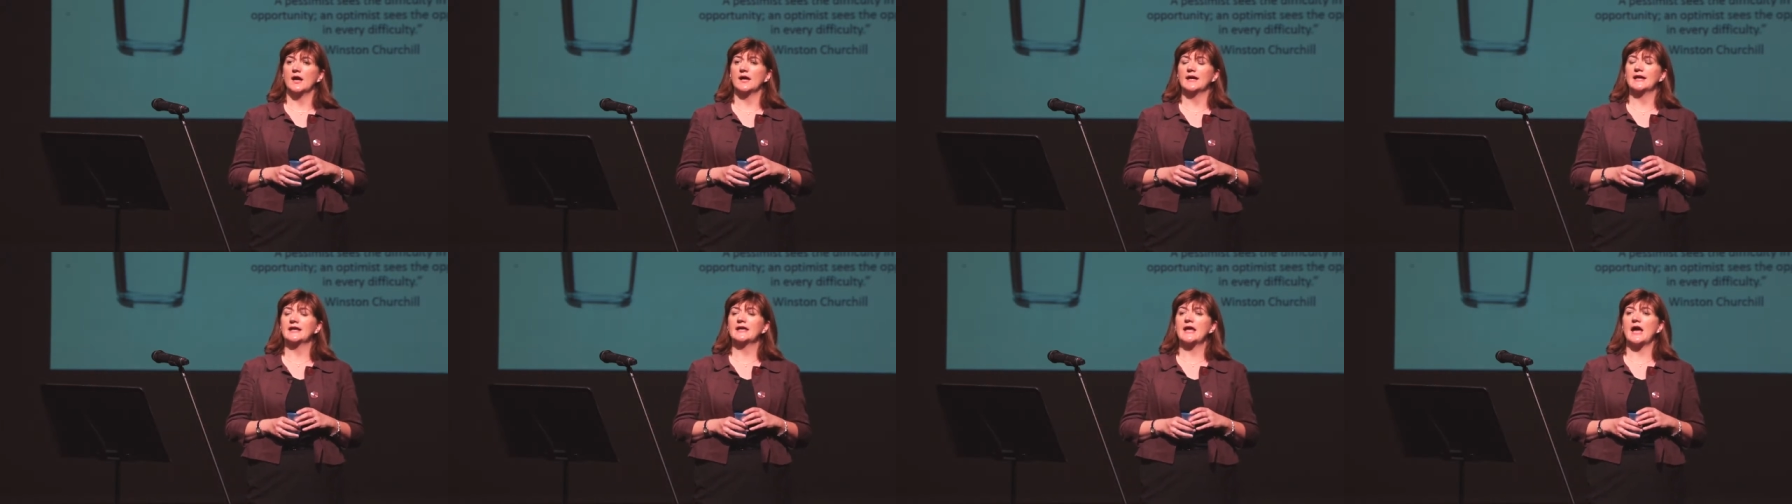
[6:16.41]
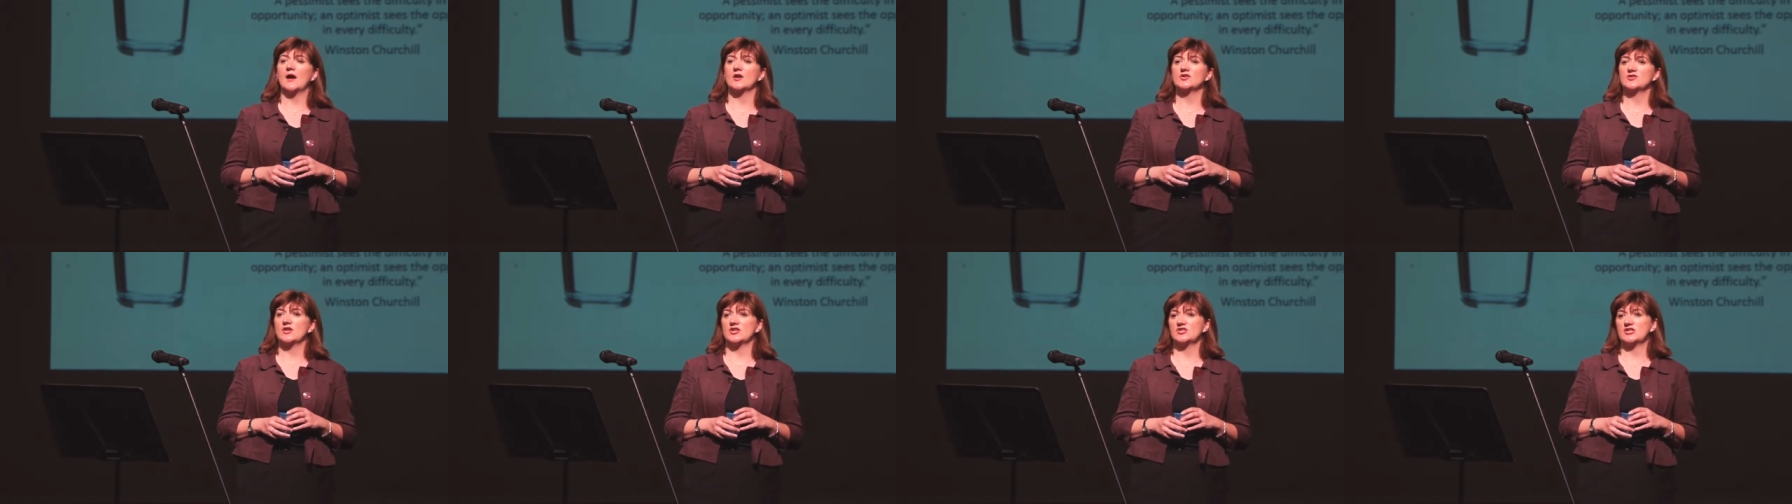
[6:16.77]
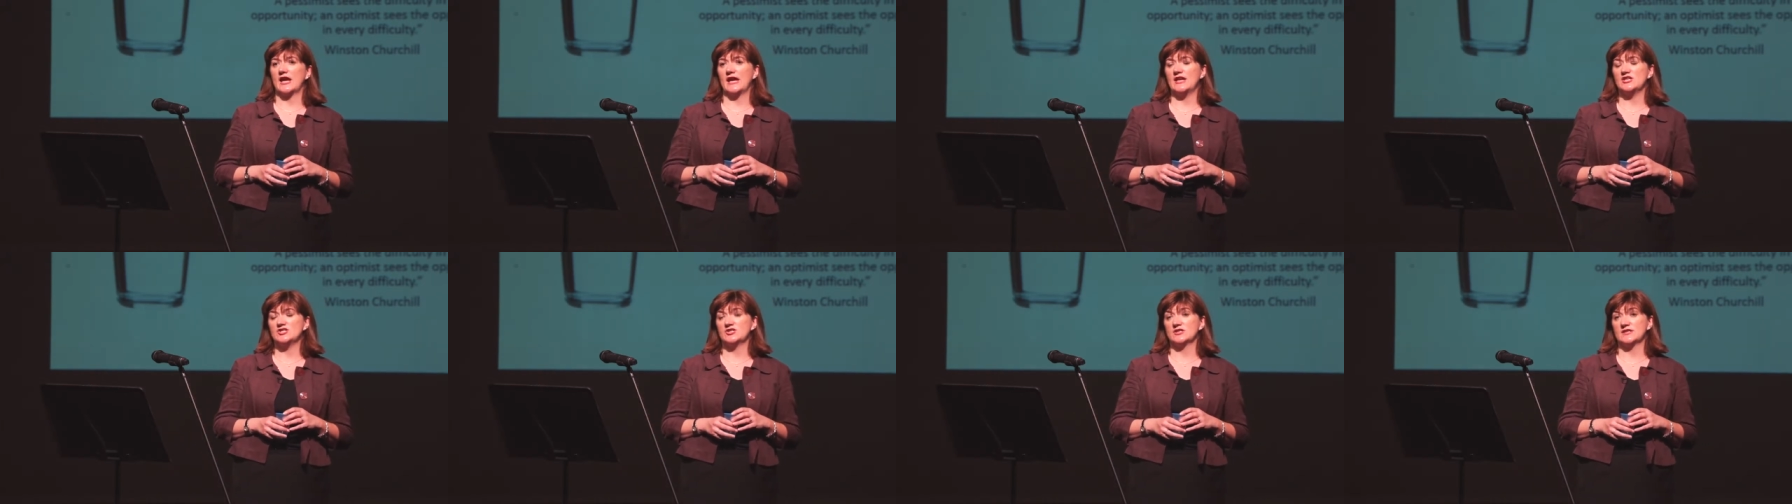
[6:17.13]
in character
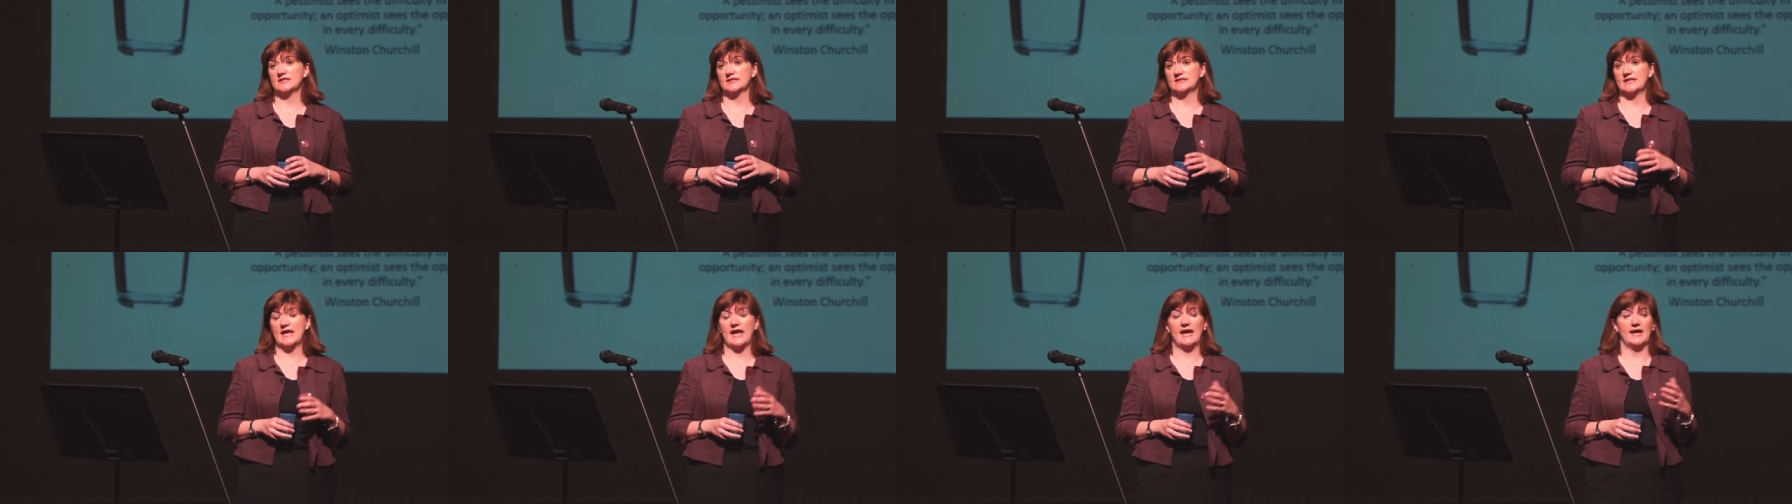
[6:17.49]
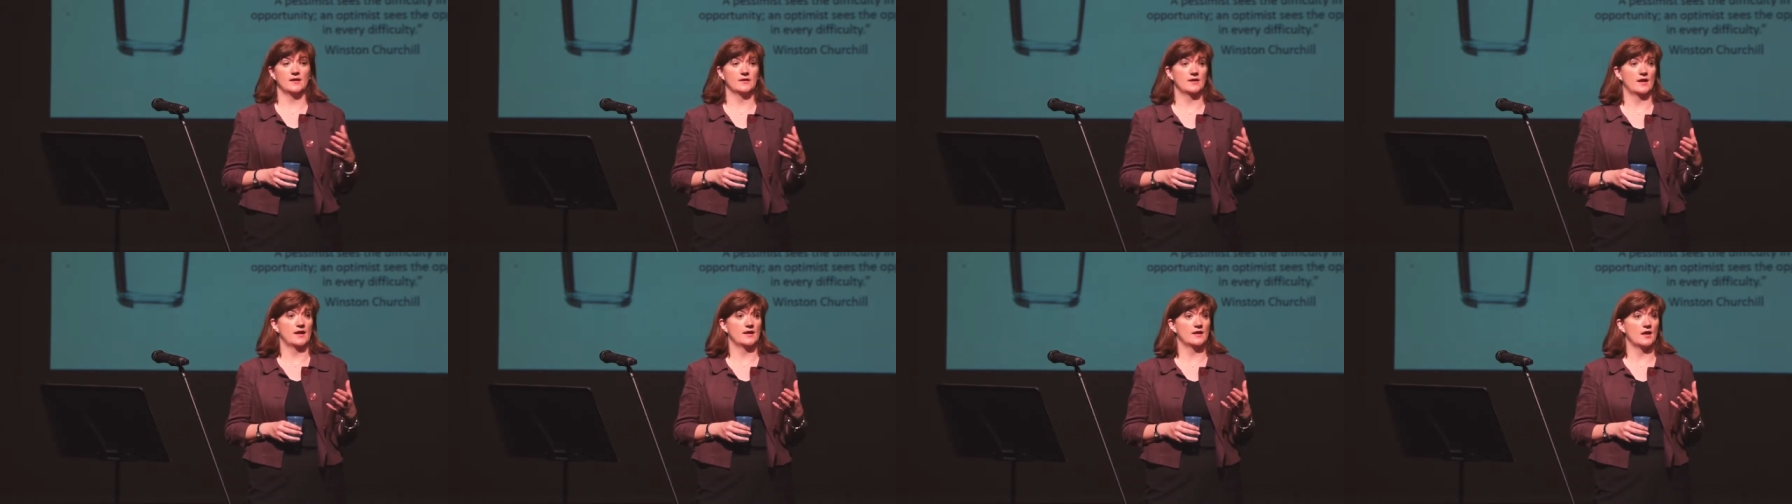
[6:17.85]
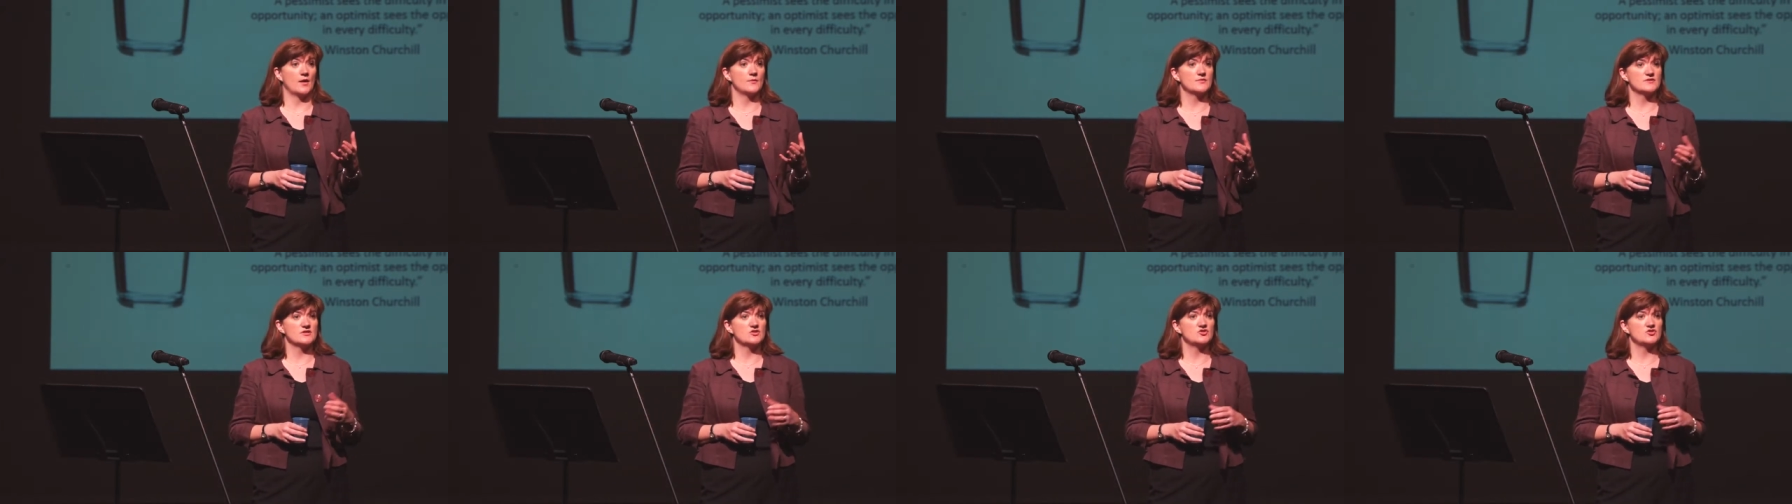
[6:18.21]
education, as I say, and I was